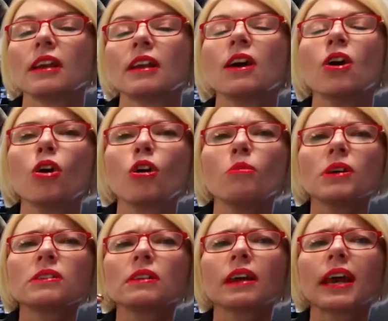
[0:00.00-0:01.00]
and
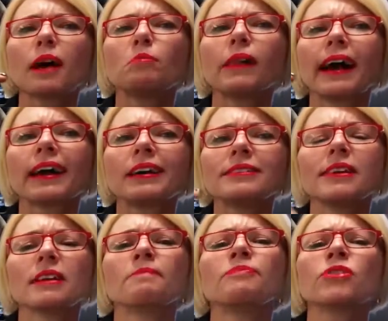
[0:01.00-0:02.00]
almost like our blackheads
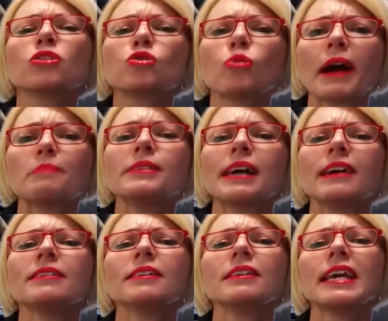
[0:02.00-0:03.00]
are trapped
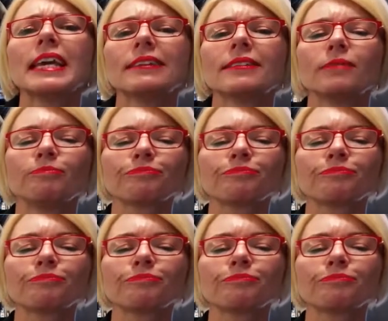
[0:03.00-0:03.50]
underneath.